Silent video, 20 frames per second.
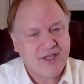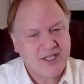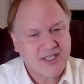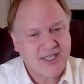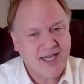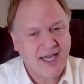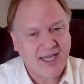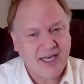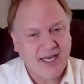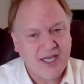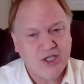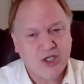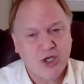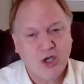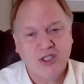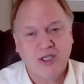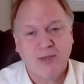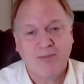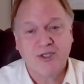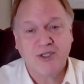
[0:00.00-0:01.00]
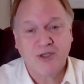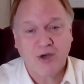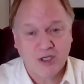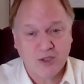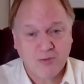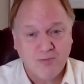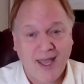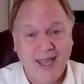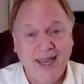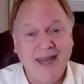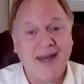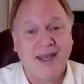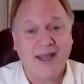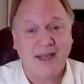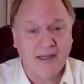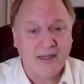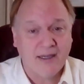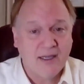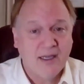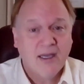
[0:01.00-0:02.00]
the second he shows up and starts
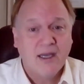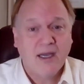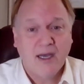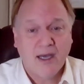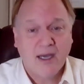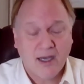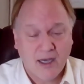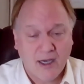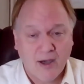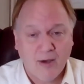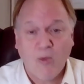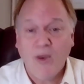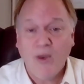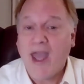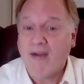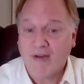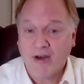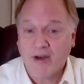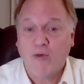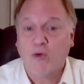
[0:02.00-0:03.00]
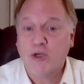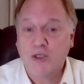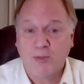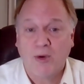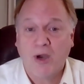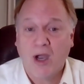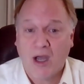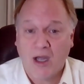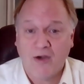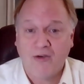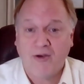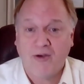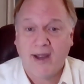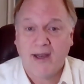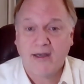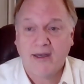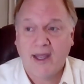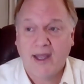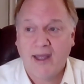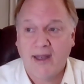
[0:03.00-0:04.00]
painting, we have an enforceable
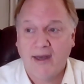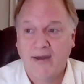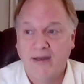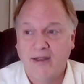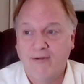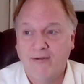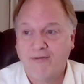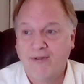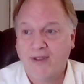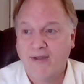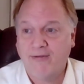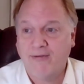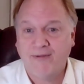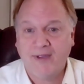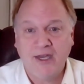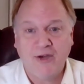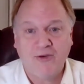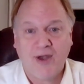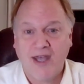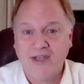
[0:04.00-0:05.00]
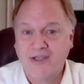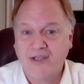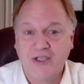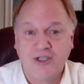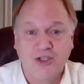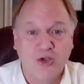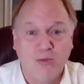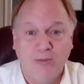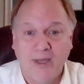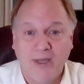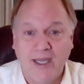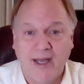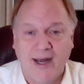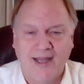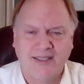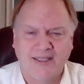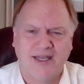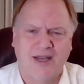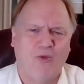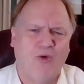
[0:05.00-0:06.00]
contract. And if he tries to sue me and
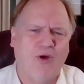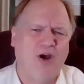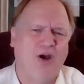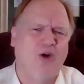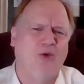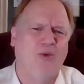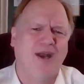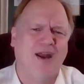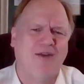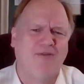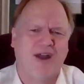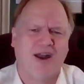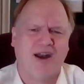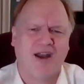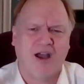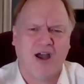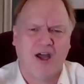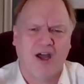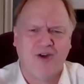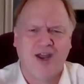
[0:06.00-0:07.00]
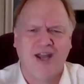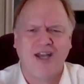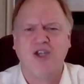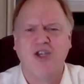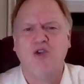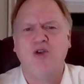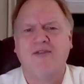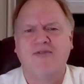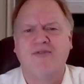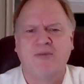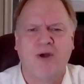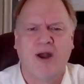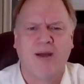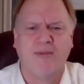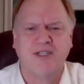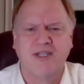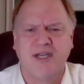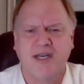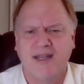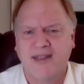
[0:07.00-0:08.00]
I say, whoa, we never had a contract, you never
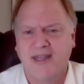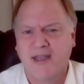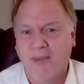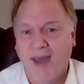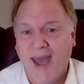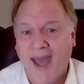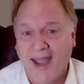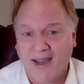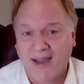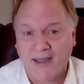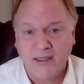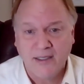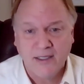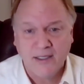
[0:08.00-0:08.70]
promised anything back.